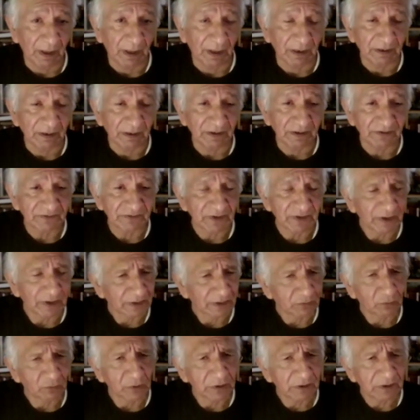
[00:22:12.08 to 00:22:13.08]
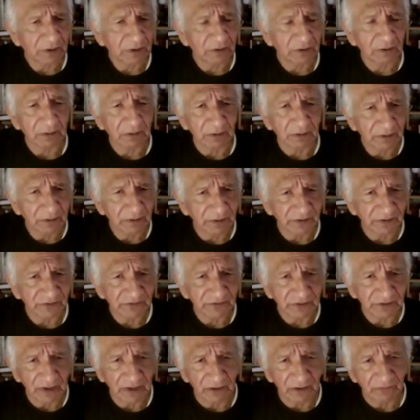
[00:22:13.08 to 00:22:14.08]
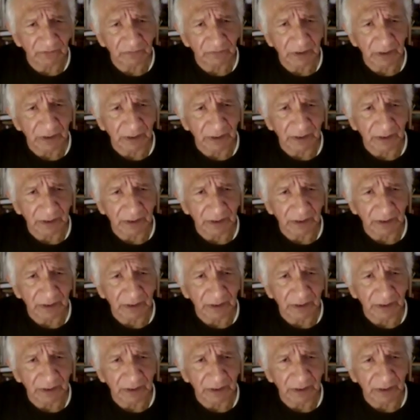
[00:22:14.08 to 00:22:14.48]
And he's like, "Where do you learn this stuff?"